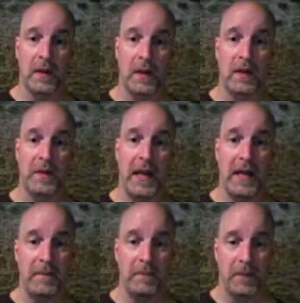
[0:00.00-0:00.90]
It'll hit
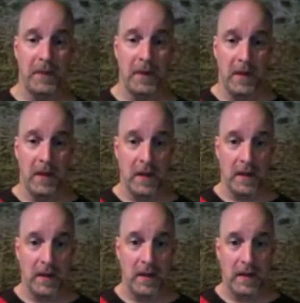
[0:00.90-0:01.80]
that,
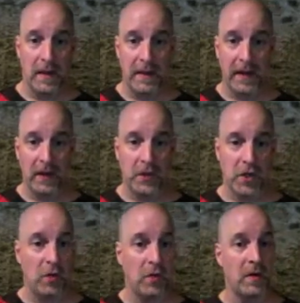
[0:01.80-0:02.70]
and that'll
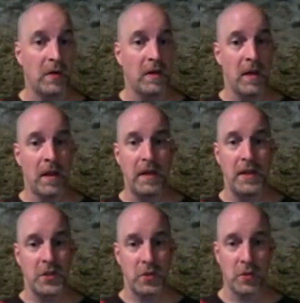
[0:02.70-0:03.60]
turn
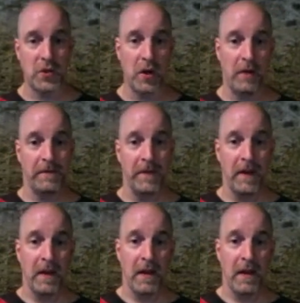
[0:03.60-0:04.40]
this torch off.